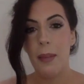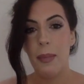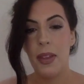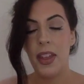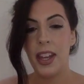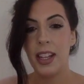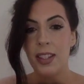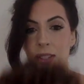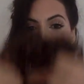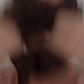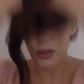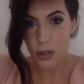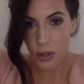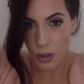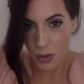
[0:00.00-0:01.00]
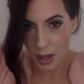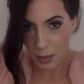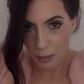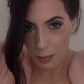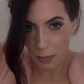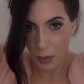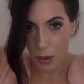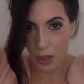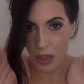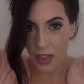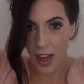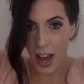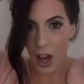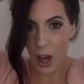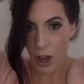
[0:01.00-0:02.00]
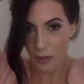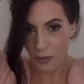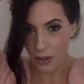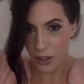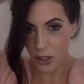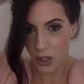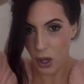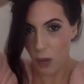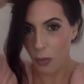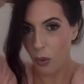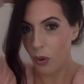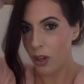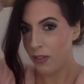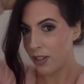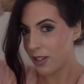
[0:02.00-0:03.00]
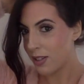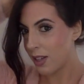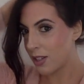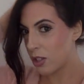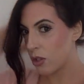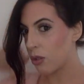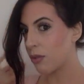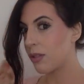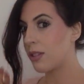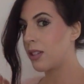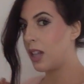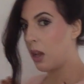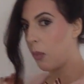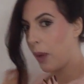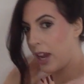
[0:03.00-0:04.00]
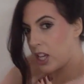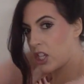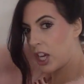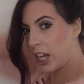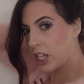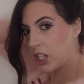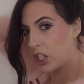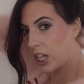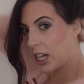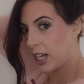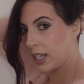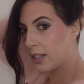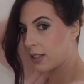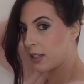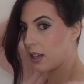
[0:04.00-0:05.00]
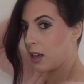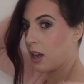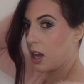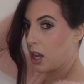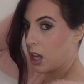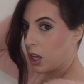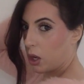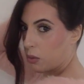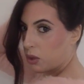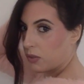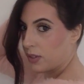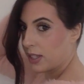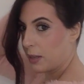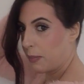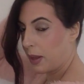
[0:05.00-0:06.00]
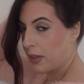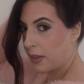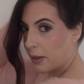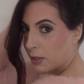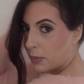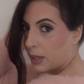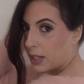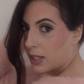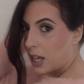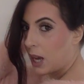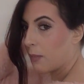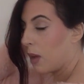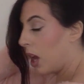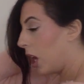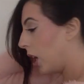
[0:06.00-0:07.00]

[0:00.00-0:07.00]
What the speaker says: But then as soon as you then put that over the top, all of a sudden your silhouette changes. I would obviously pin those bits up.